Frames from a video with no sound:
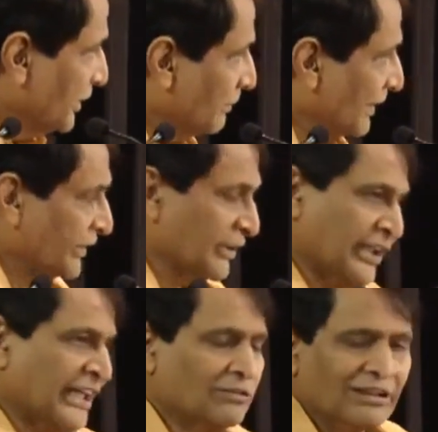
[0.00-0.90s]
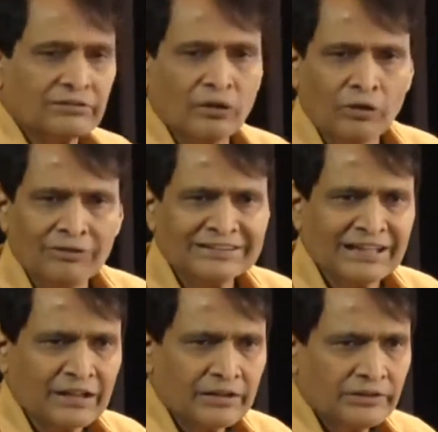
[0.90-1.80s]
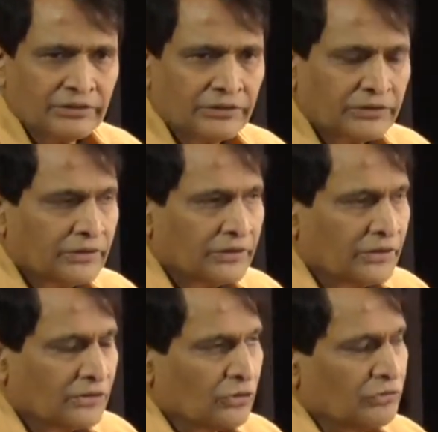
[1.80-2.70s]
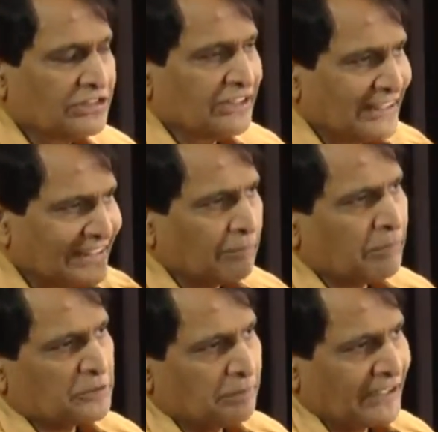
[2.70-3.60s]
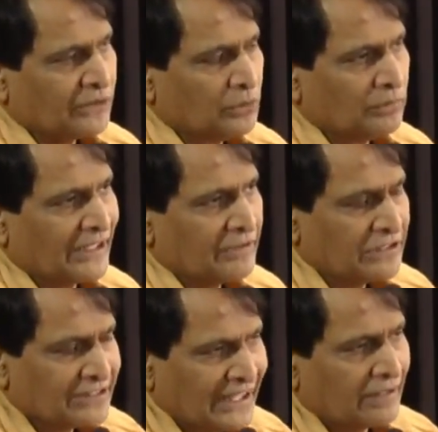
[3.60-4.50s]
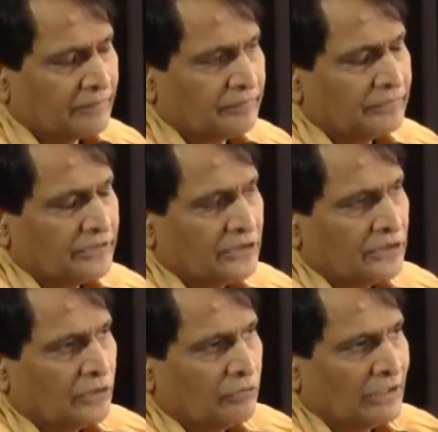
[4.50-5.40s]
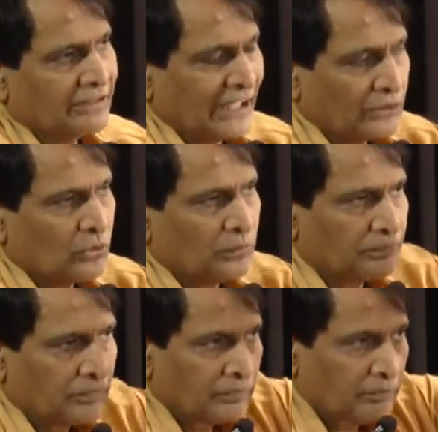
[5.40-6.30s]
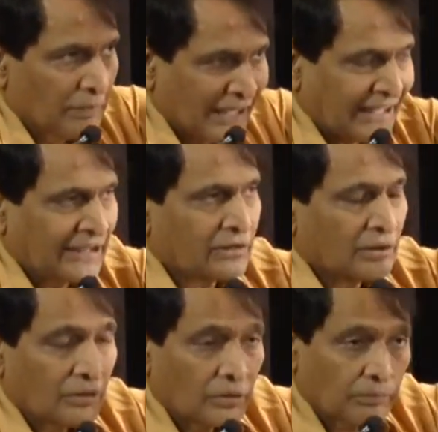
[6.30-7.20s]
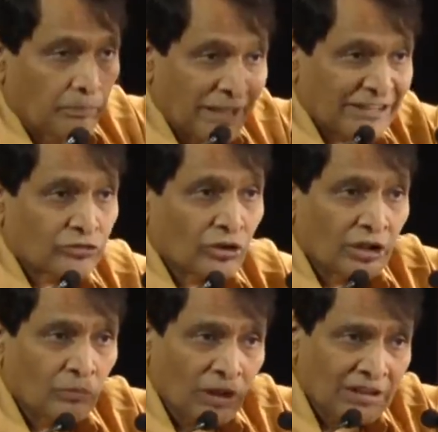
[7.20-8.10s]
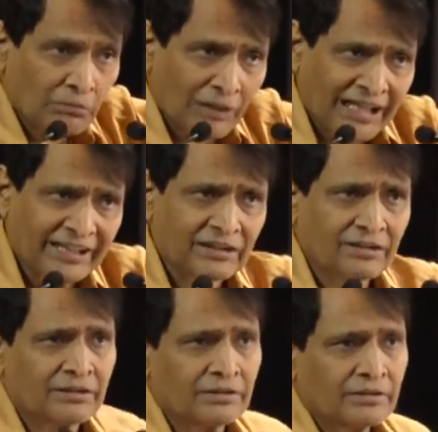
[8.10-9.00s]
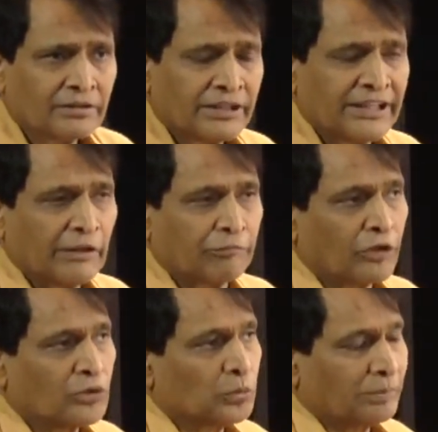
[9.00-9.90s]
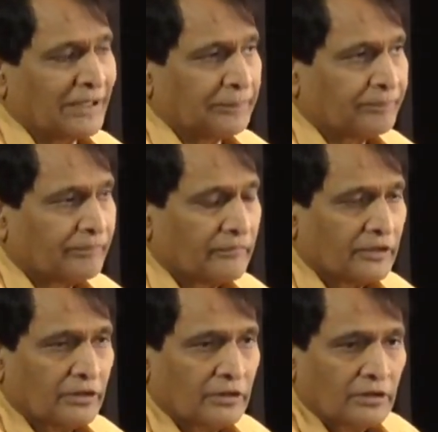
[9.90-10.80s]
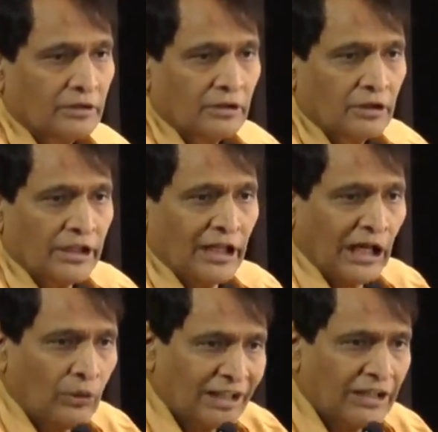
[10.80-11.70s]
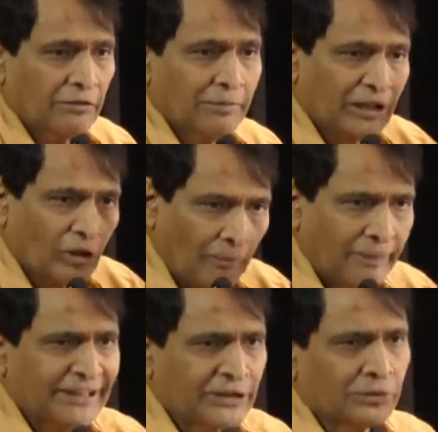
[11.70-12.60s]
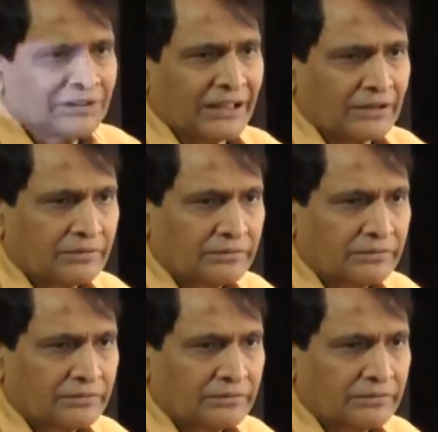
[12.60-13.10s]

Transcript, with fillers: But increase was always there. So we changed that perspective and we said we'll try to make it based on what the market can afford to pay. And how can we be competitive in that?